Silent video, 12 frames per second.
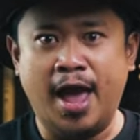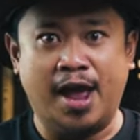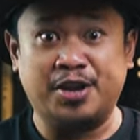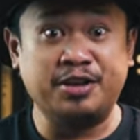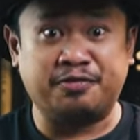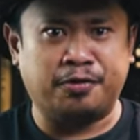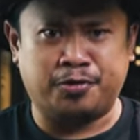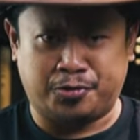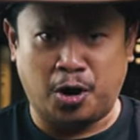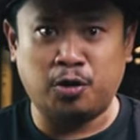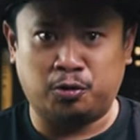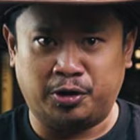and even
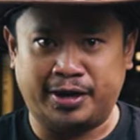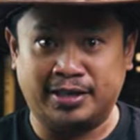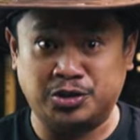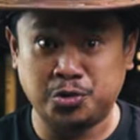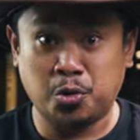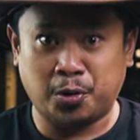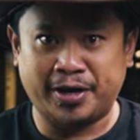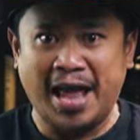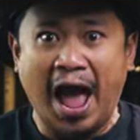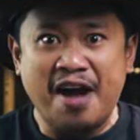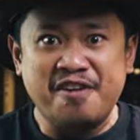thoroughly enjoyed